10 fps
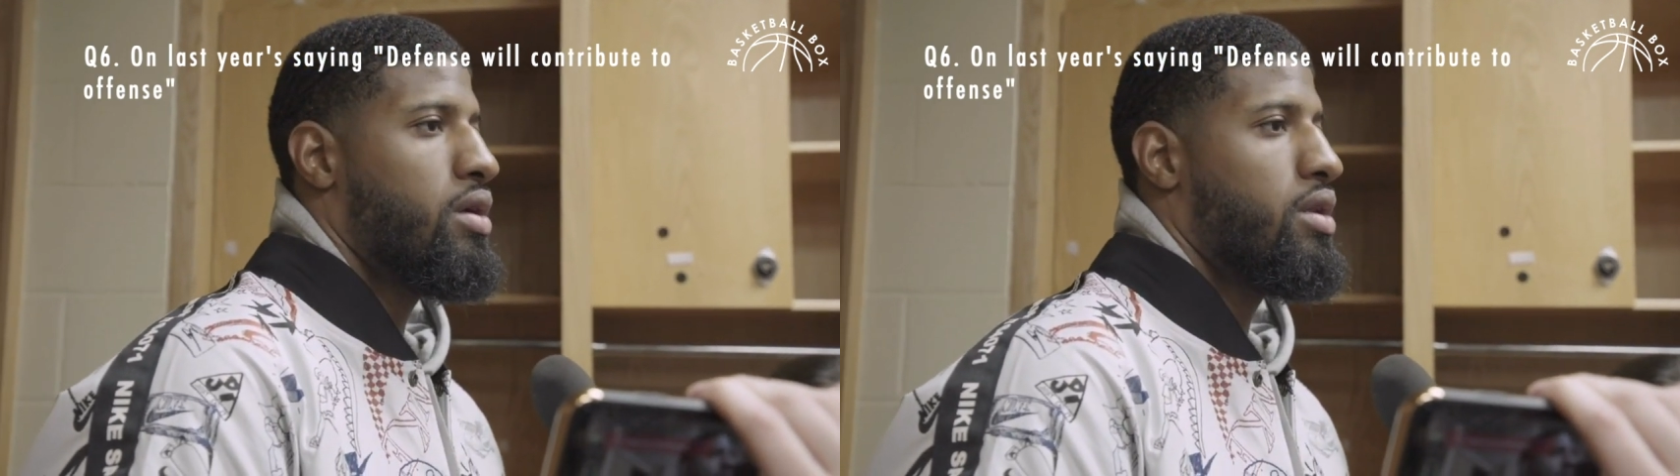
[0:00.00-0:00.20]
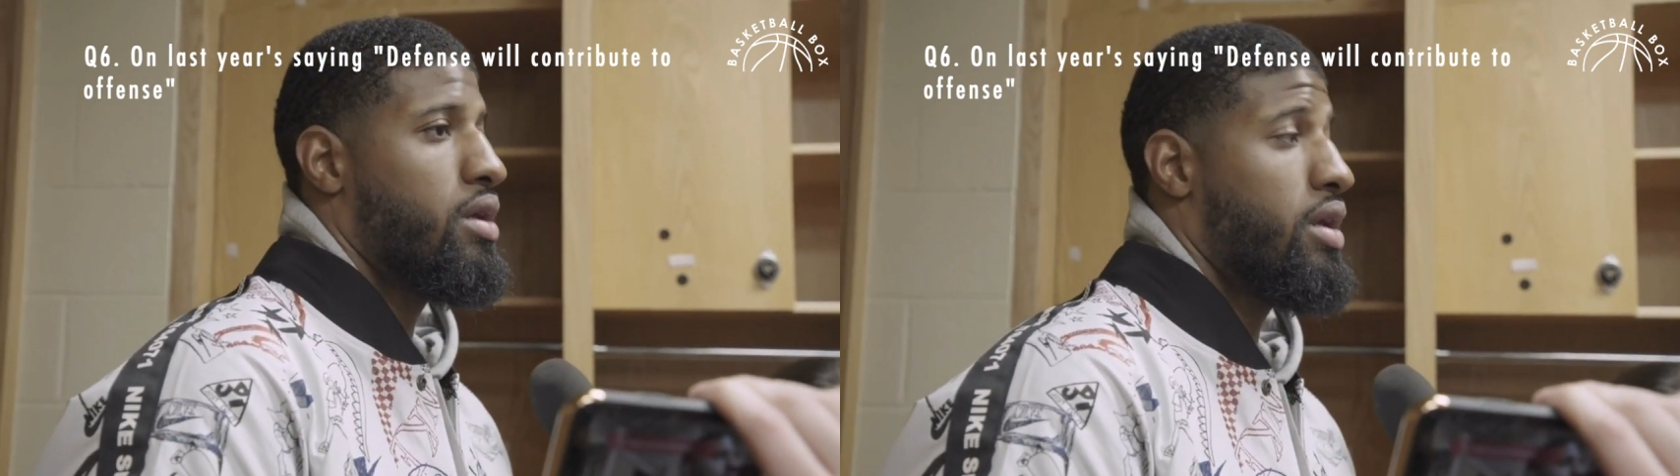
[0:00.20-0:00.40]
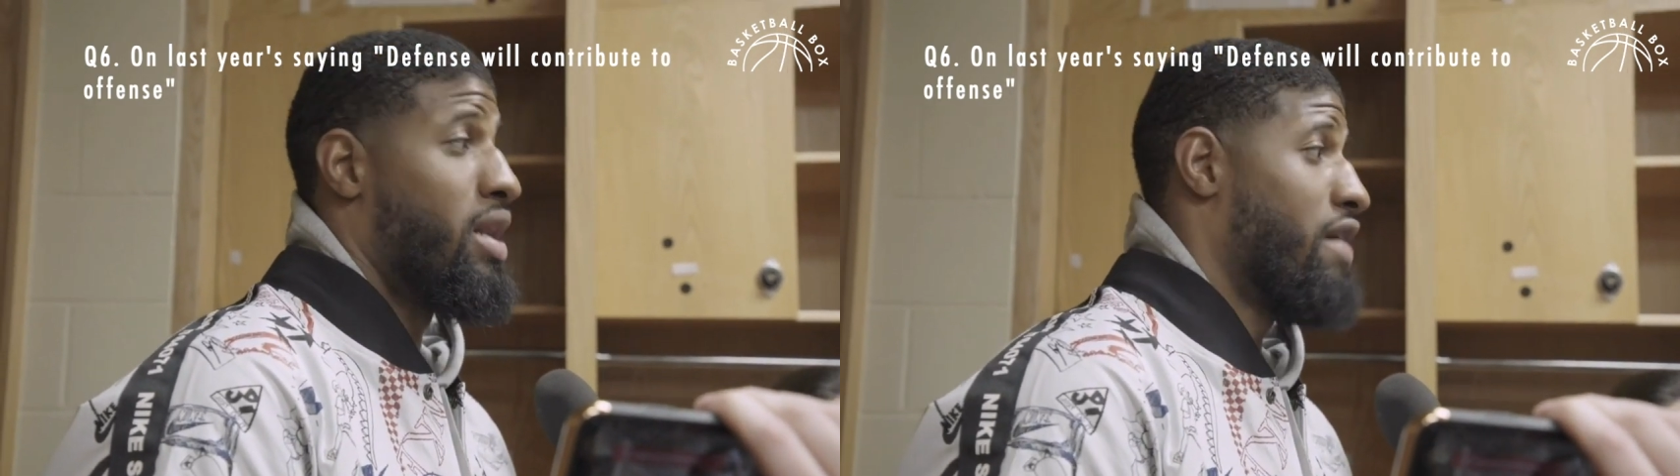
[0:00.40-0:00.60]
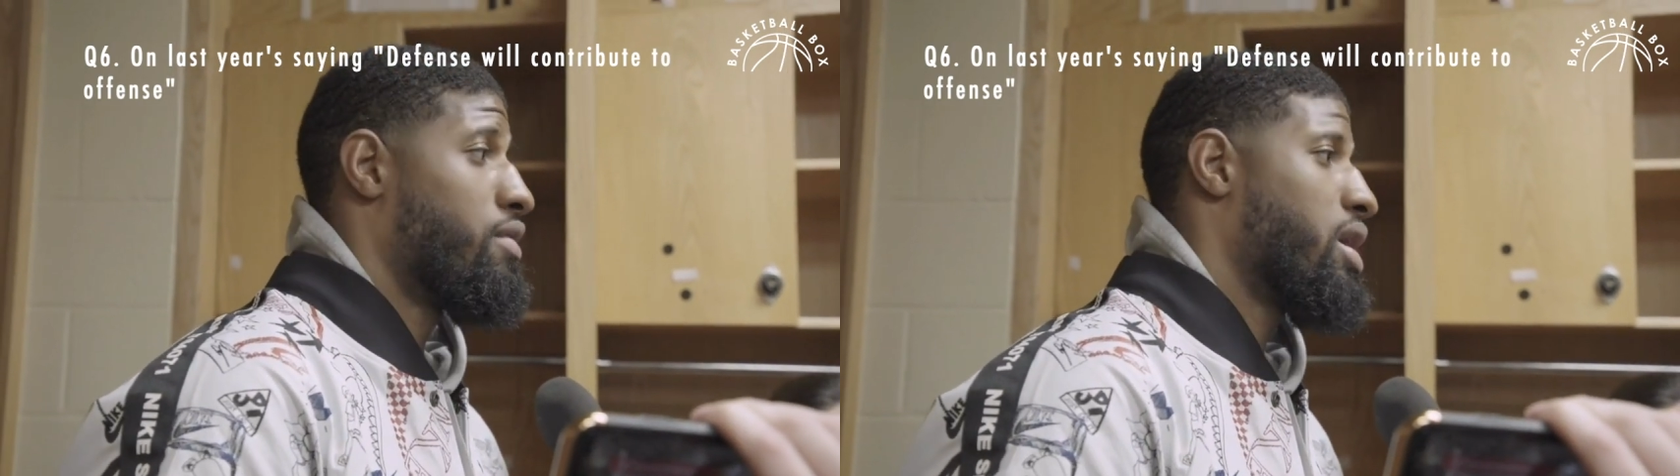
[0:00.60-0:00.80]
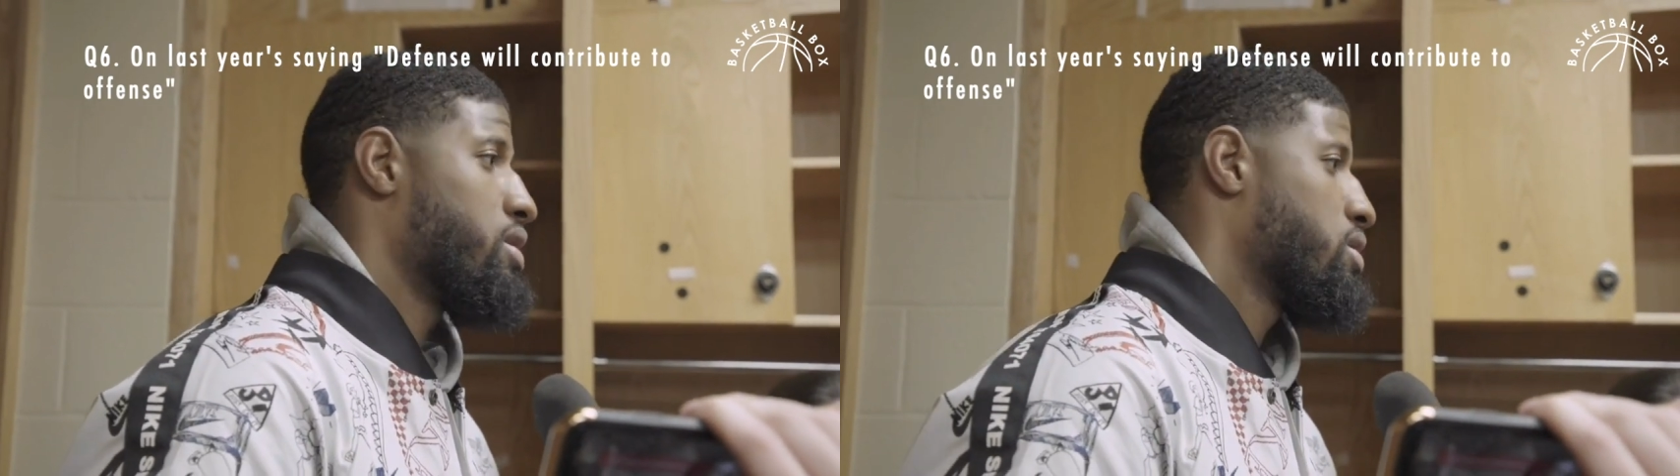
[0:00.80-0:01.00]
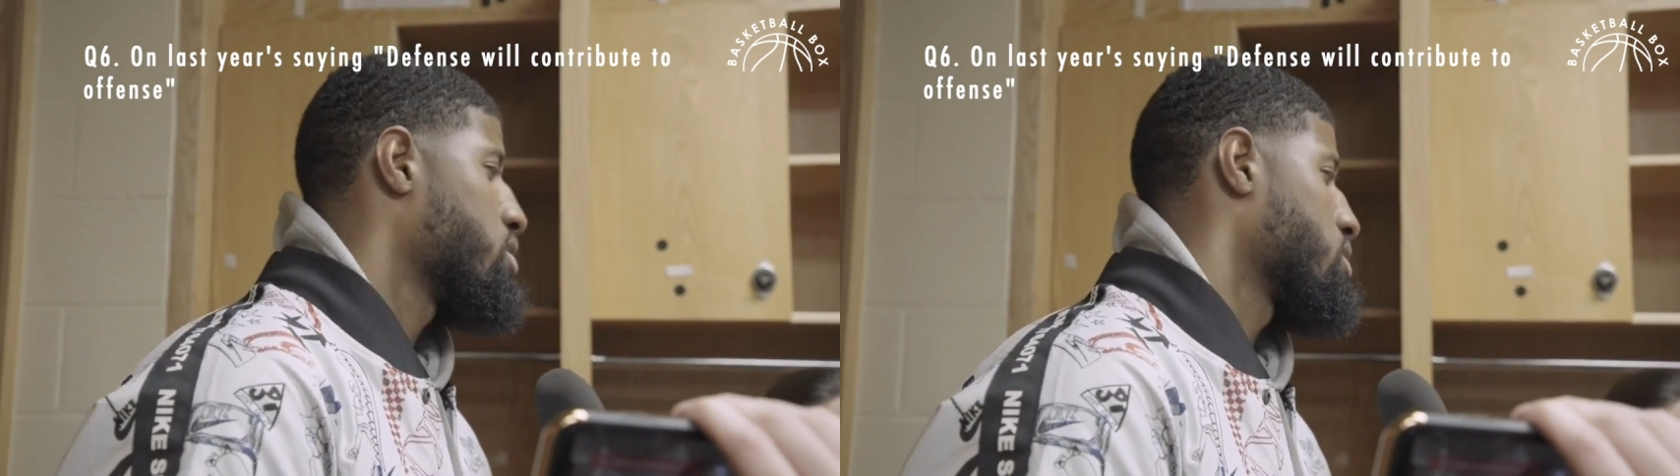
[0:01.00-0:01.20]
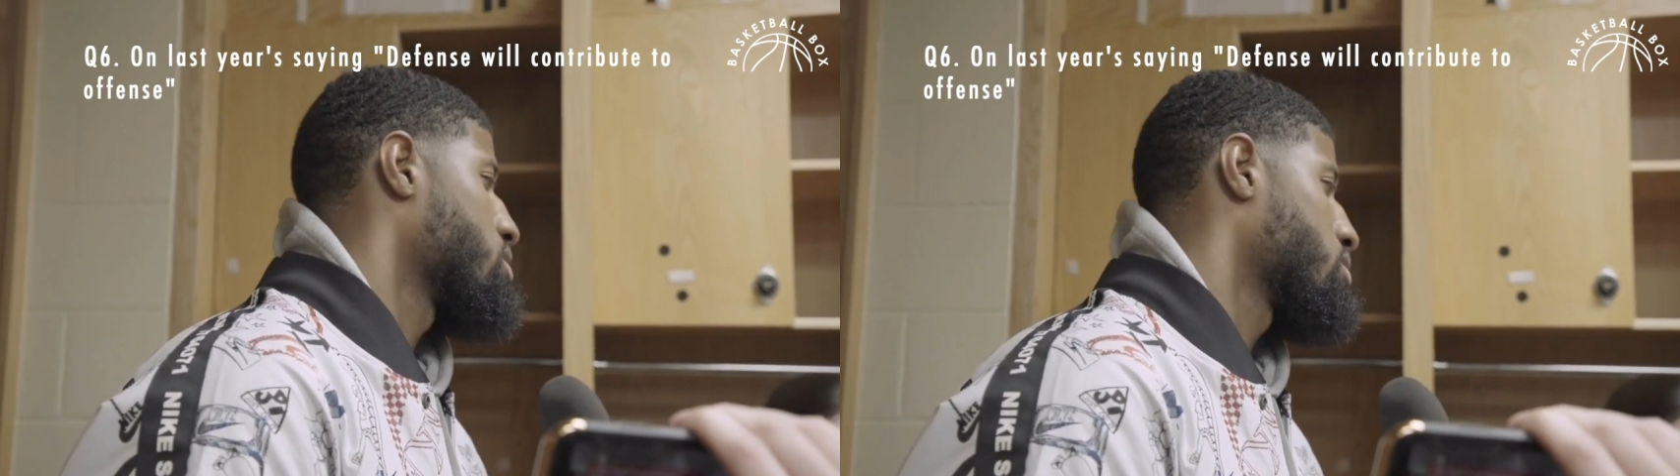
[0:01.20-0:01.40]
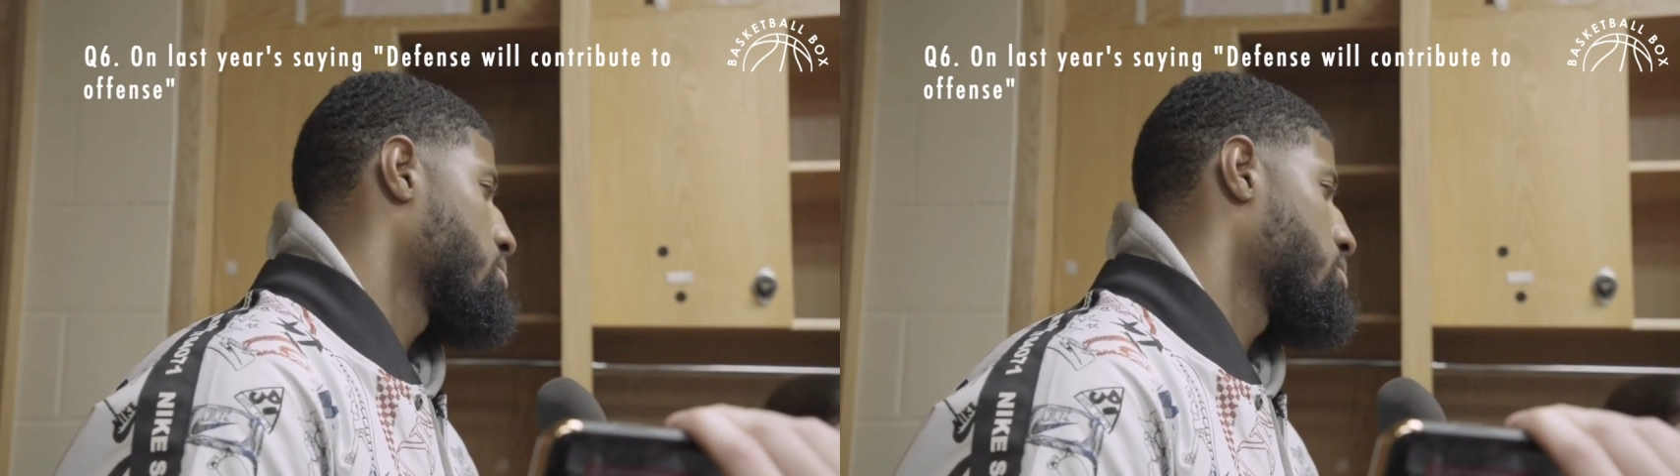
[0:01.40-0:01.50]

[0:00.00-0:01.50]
and, and, everybody does it.